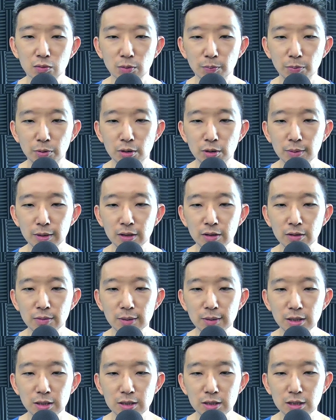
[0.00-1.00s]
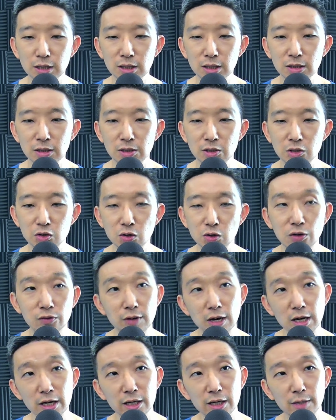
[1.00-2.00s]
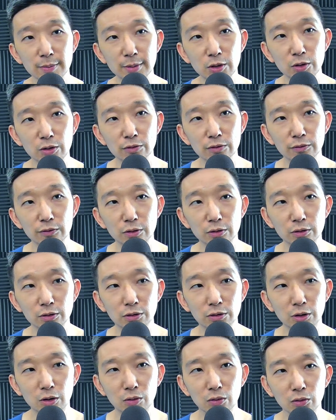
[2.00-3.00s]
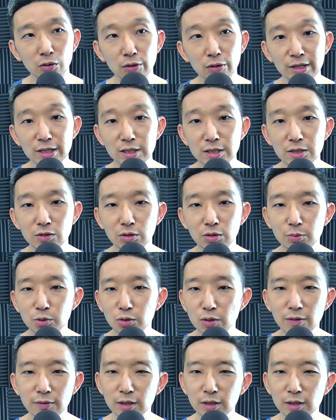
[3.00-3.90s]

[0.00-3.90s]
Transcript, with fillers: we're probably going to be seeing a strong rally coming on for altcoins, crypto,